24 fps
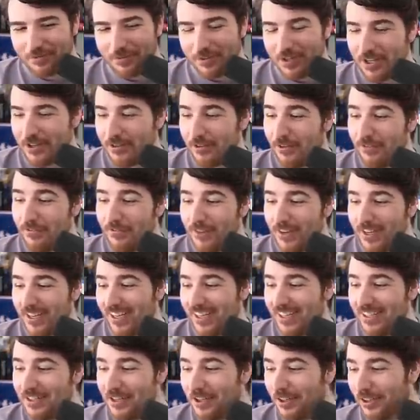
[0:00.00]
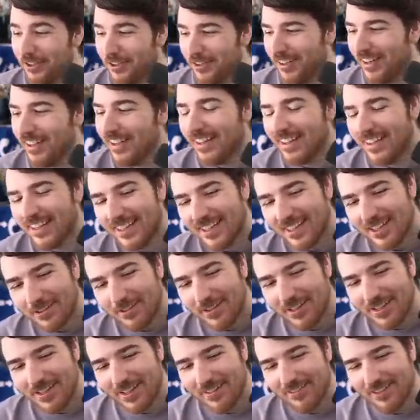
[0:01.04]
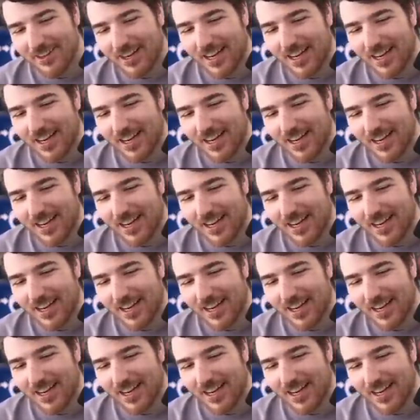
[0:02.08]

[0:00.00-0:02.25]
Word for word: what are you, a fucking nerd? why do you have your